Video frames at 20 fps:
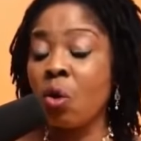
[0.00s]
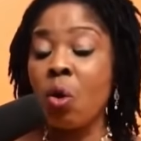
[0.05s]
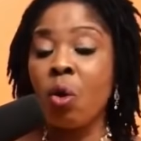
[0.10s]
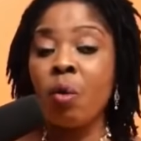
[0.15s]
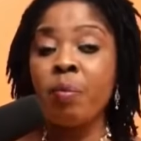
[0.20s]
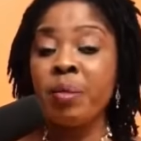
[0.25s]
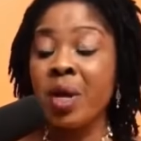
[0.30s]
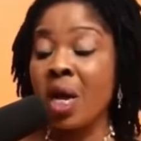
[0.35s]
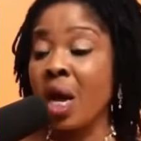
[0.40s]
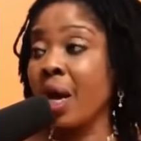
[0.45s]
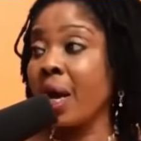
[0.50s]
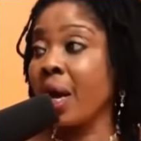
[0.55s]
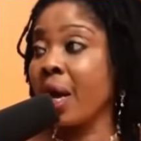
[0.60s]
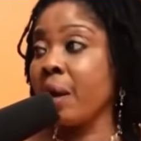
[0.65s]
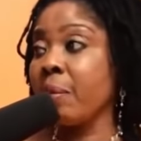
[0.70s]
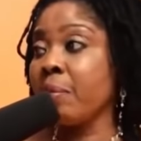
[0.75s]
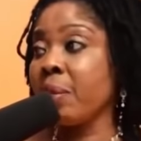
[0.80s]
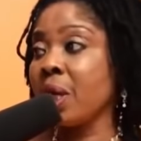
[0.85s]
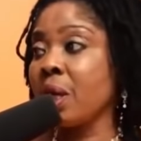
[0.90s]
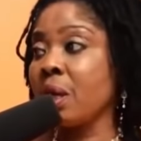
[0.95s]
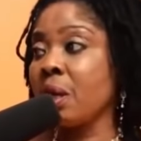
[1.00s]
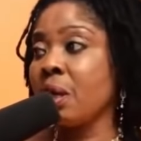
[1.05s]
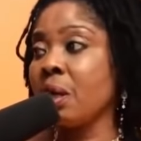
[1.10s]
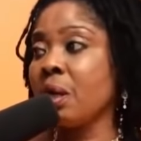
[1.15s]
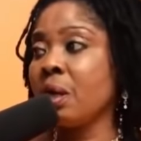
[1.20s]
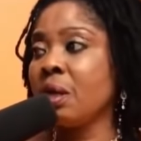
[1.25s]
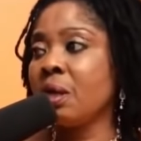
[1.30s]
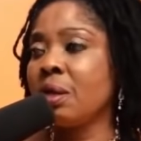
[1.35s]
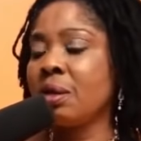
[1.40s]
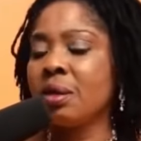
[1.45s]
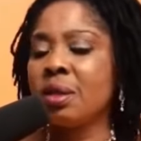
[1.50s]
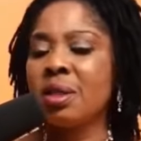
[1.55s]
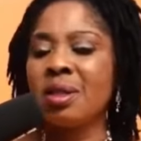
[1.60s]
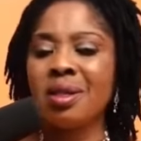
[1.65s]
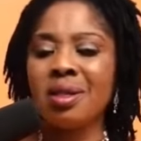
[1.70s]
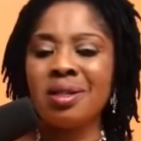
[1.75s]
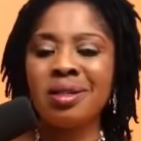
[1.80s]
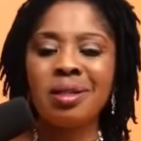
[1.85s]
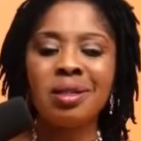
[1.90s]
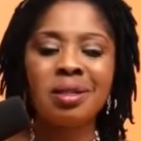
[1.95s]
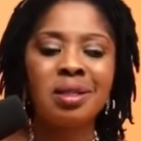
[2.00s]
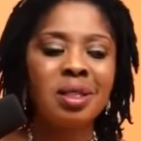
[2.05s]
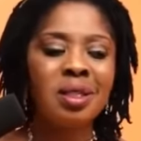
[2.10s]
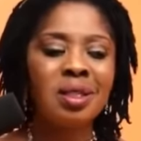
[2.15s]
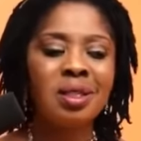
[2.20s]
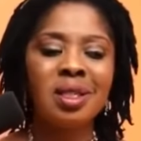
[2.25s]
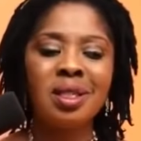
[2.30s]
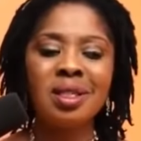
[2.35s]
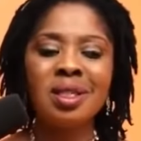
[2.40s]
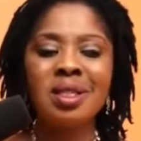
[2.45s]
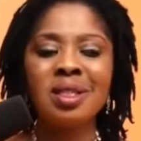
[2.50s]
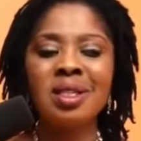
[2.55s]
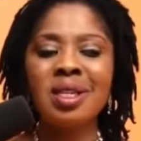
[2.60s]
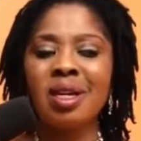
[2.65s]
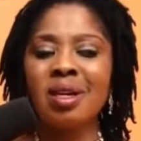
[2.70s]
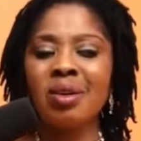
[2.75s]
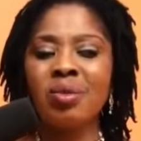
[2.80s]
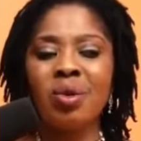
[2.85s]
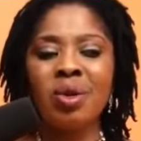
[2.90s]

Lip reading: called me and came in. Say this guy,